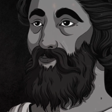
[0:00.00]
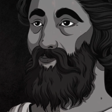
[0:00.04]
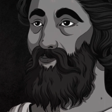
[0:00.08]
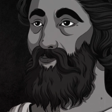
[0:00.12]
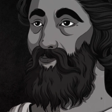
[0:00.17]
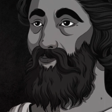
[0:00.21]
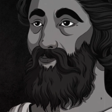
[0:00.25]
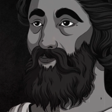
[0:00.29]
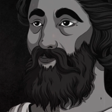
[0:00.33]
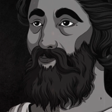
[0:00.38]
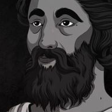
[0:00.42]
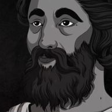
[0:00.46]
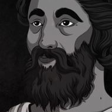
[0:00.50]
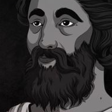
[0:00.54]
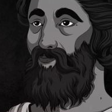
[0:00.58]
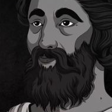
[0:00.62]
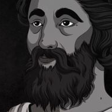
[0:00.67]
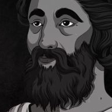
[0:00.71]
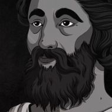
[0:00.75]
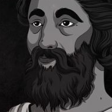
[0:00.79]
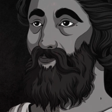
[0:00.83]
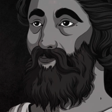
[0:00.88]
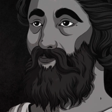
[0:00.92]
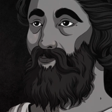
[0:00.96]

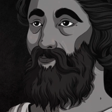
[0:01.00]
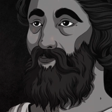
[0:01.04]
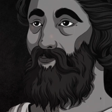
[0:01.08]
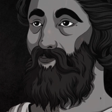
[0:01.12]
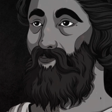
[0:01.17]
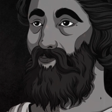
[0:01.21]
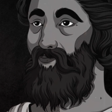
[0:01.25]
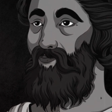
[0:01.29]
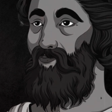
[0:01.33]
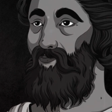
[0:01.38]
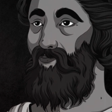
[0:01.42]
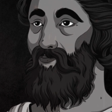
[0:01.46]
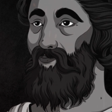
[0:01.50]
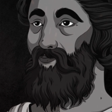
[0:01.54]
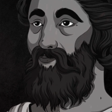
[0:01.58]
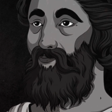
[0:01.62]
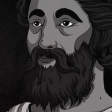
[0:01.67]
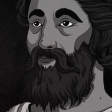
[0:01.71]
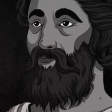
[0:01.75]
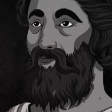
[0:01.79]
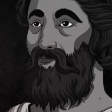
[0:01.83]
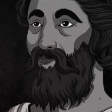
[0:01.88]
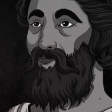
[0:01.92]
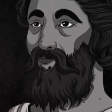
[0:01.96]

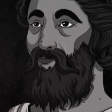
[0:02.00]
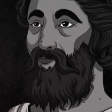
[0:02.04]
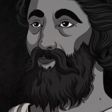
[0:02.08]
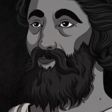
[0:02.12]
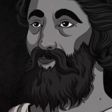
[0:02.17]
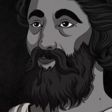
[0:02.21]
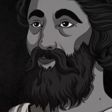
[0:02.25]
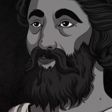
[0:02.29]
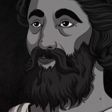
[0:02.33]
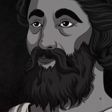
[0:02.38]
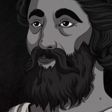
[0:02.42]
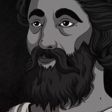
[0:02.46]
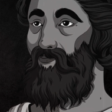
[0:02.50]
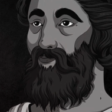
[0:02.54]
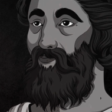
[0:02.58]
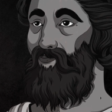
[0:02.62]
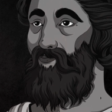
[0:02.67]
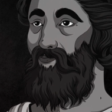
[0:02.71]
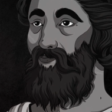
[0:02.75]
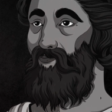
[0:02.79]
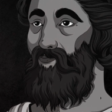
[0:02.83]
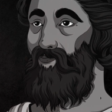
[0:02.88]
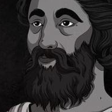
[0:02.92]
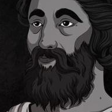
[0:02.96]

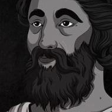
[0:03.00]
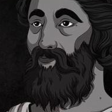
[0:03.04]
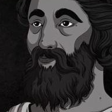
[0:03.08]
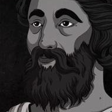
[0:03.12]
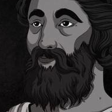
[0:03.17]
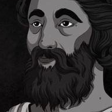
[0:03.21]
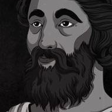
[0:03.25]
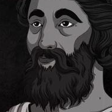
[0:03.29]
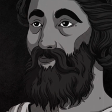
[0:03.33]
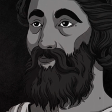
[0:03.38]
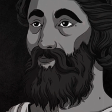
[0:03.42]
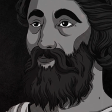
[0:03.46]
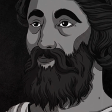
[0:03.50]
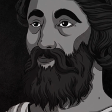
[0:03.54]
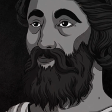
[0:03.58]
No one is speaking in this clip.